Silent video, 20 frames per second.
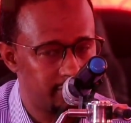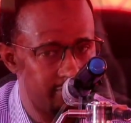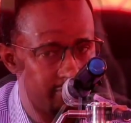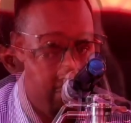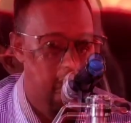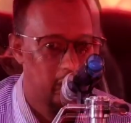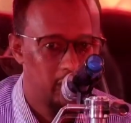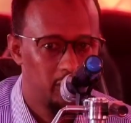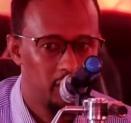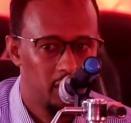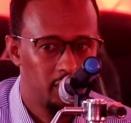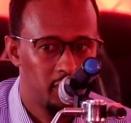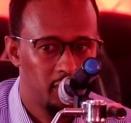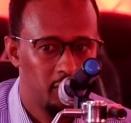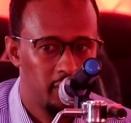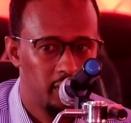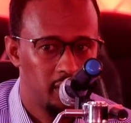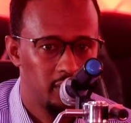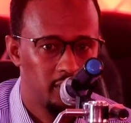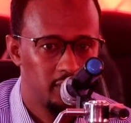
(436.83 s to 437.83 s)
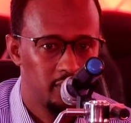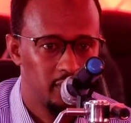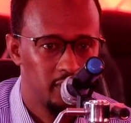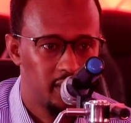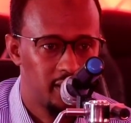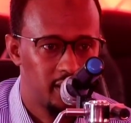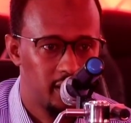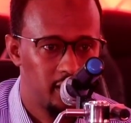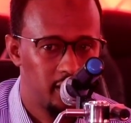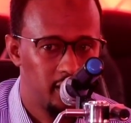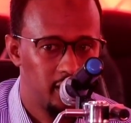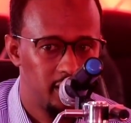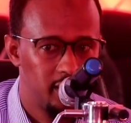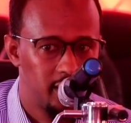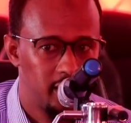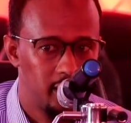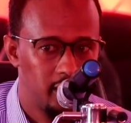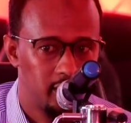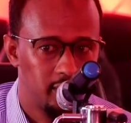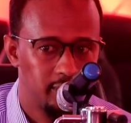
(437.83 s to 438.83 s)
Thank you, everyone. Asanteni
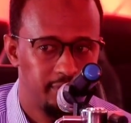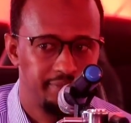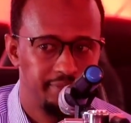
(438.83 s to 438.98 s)
sana.